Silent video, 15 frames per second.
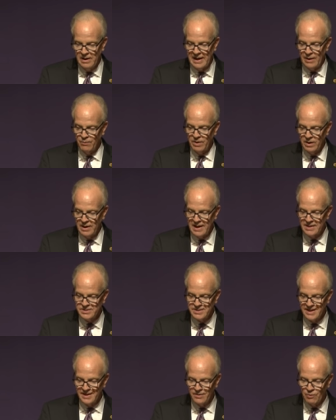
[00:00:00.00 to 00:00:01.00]
I
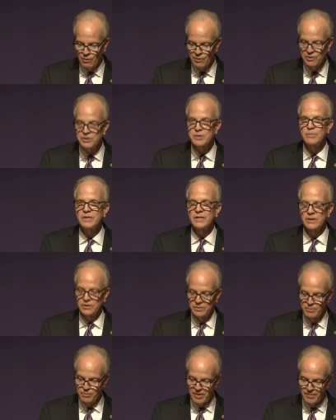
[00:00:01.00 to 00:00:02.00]
realize that in order to be a
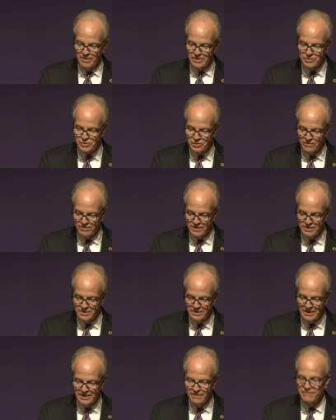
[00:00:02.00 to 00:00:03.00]
good public
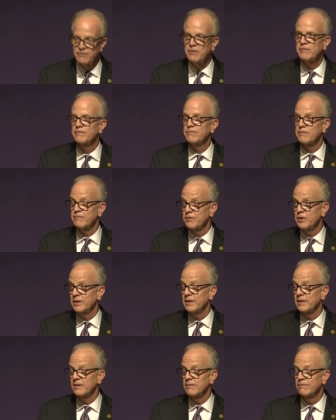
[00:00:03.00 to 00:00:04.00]
servant and to
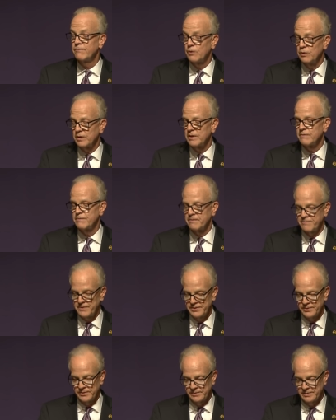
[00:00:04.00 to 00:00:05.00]
fully, fully
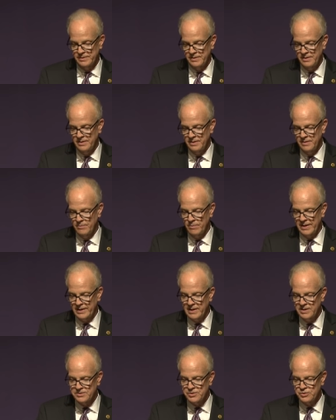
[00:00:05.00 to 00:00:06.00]
fulfill my
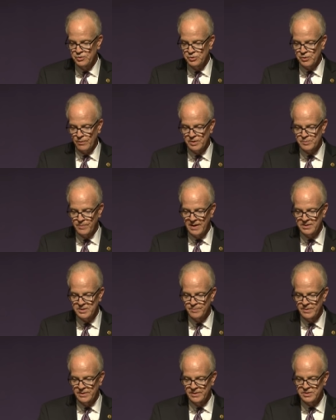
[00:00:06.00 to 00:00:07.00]
constitutional
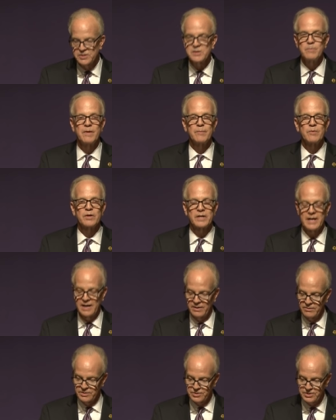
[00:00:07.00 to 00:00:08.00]
responsibilities as a member of
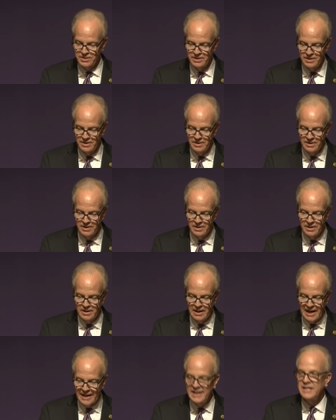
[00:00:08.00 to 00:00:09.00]
Congress,
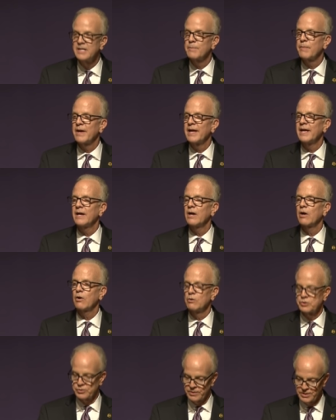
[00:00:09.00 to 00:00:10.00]
I needed to pay
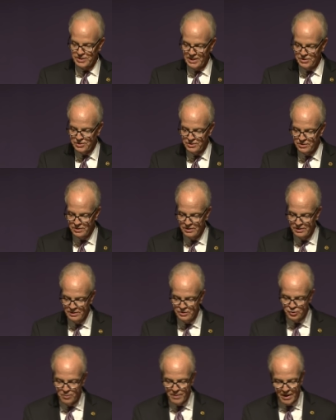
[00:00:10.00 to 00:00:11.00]
closer attention
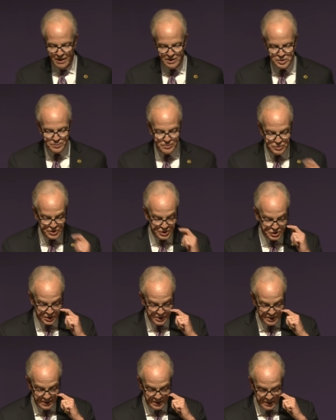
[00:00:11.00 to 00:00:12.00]
to America's
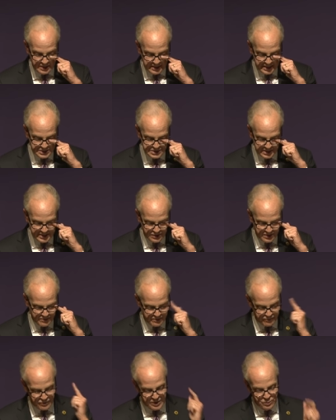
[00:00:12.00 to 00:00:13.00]
position as leader of
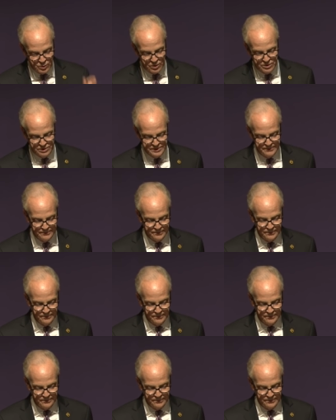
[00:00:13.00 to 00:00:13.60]
the free world.